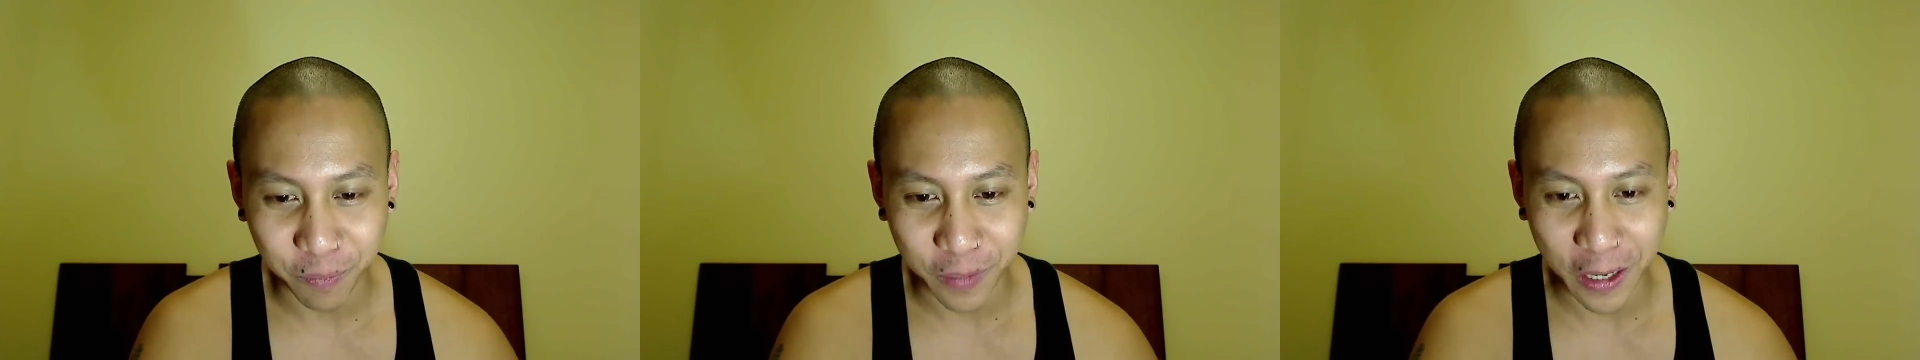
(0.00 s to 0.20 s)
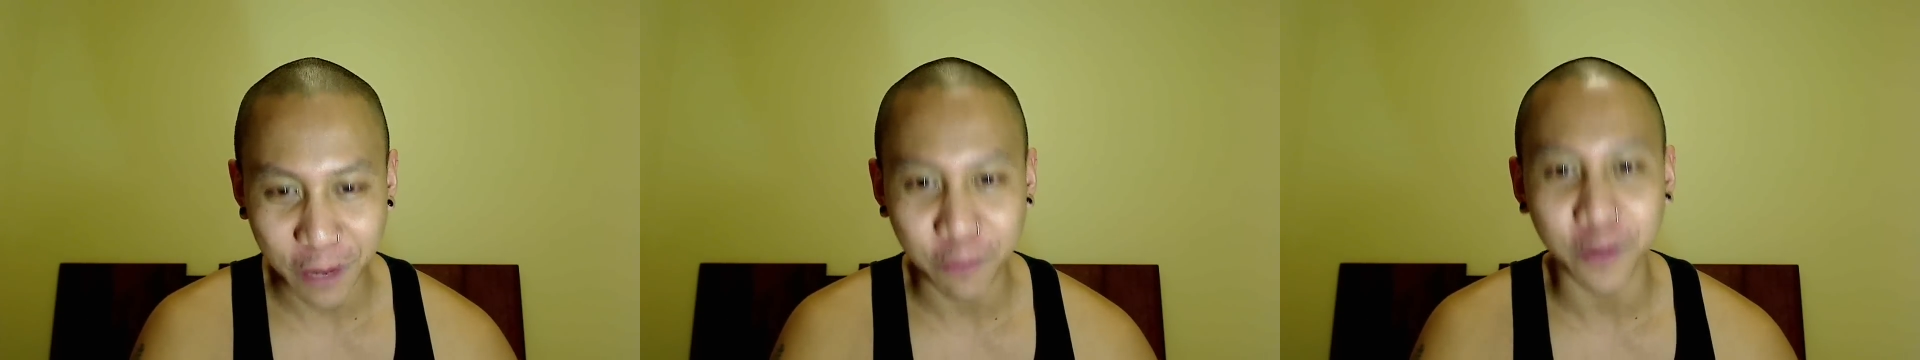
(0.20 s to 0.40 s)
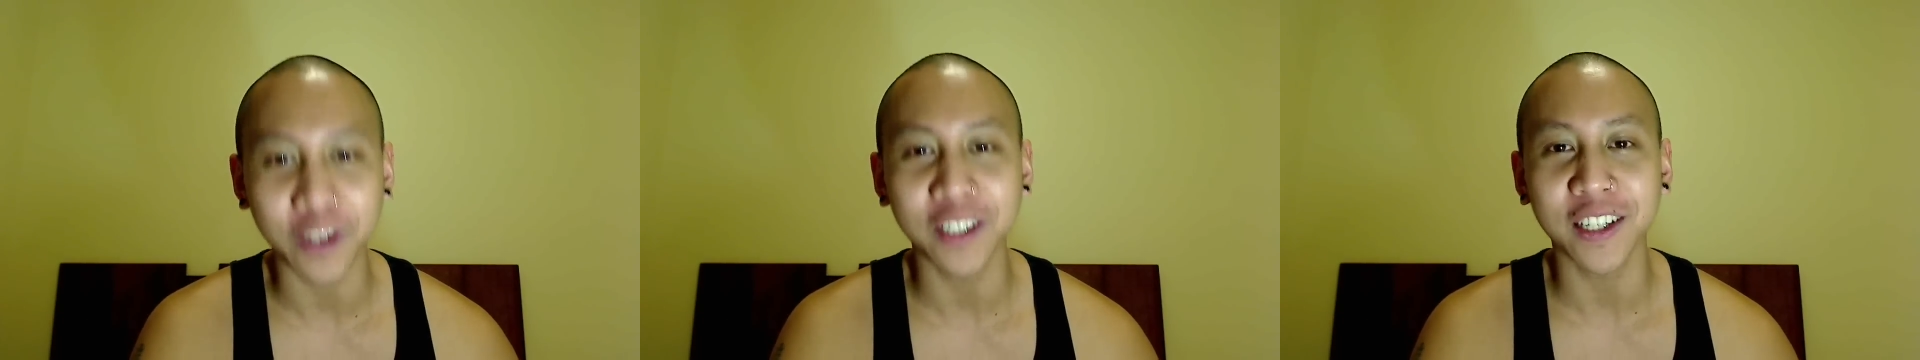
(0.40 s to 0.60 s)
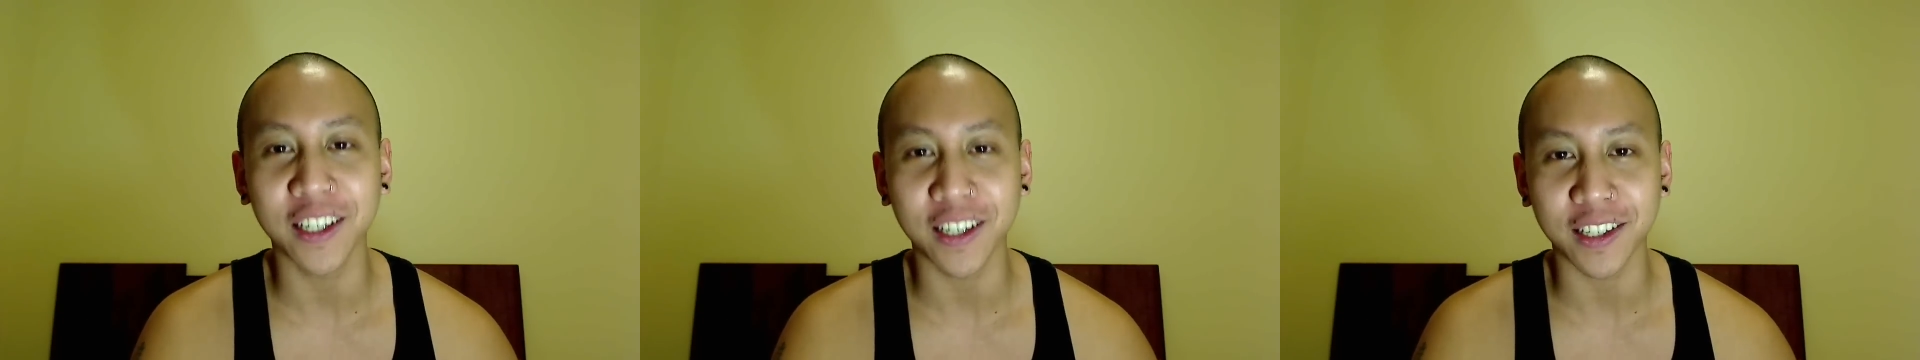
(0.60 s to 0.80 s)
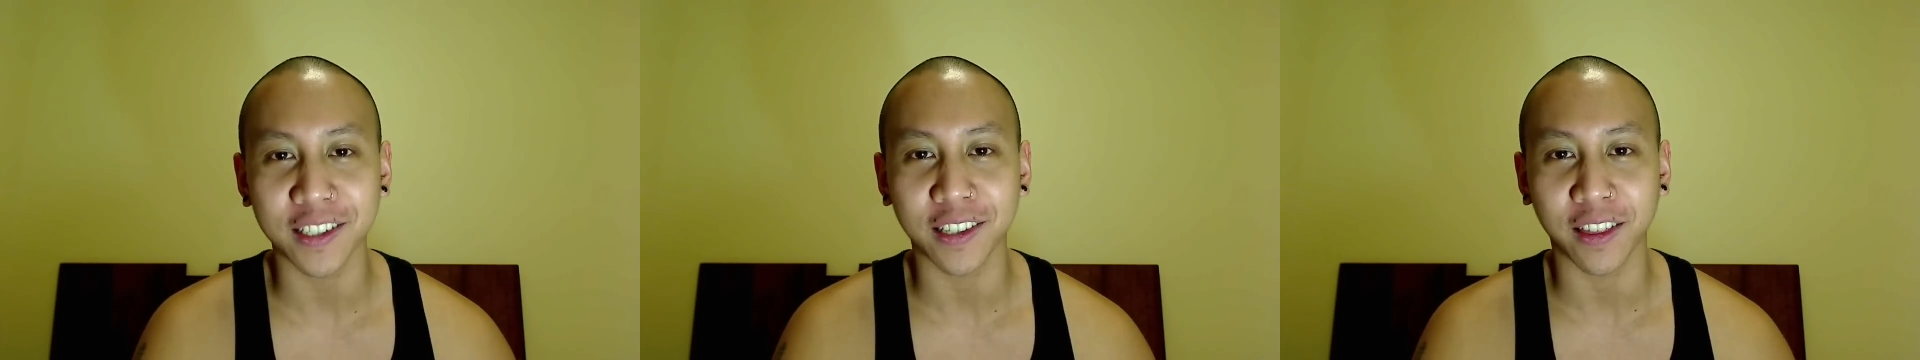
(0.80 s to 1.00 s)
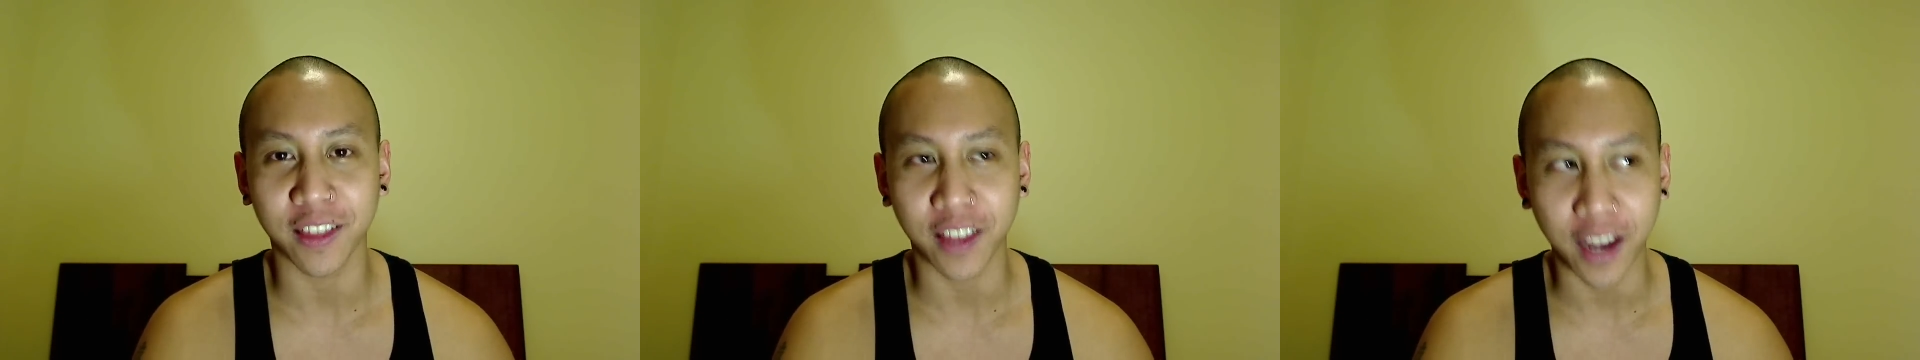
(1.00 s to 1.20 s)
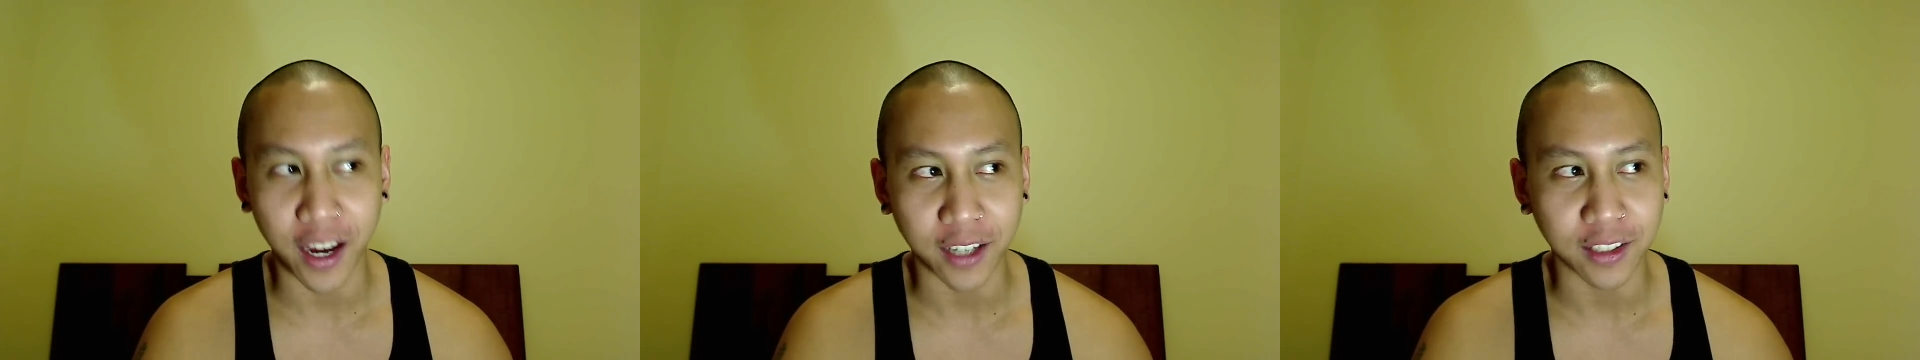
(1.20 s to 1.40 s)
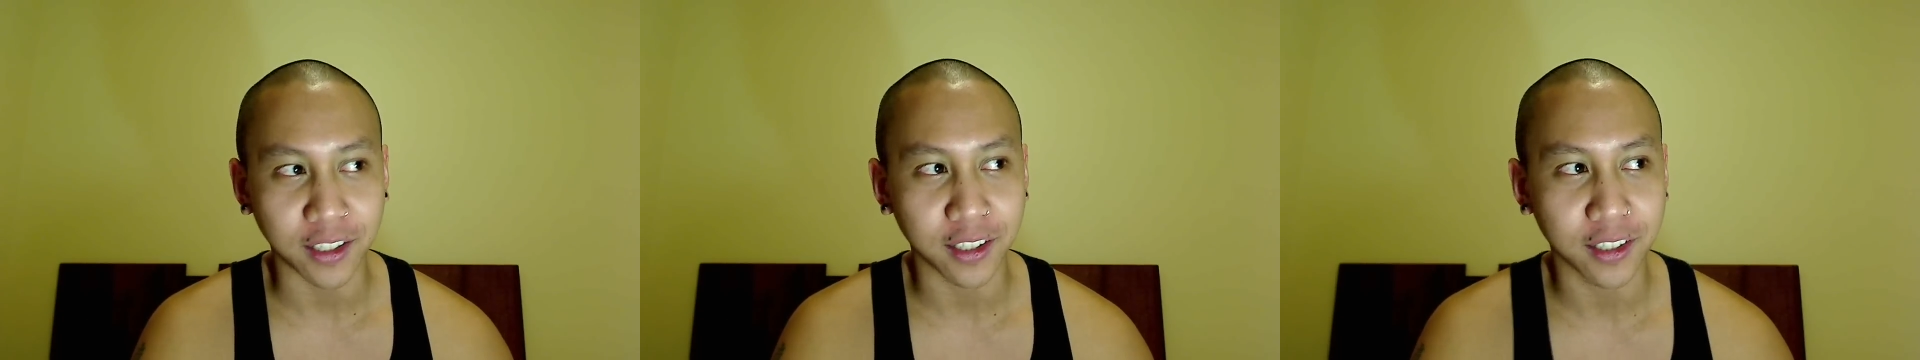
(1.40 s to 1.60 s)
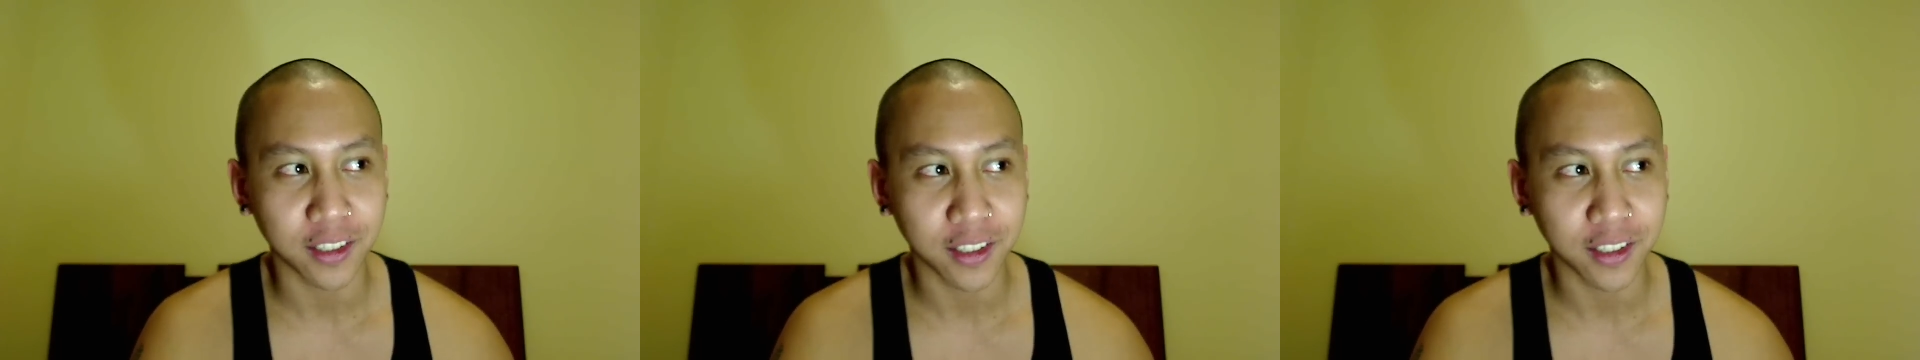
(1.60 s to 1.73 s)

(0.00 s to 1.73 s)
it really is that,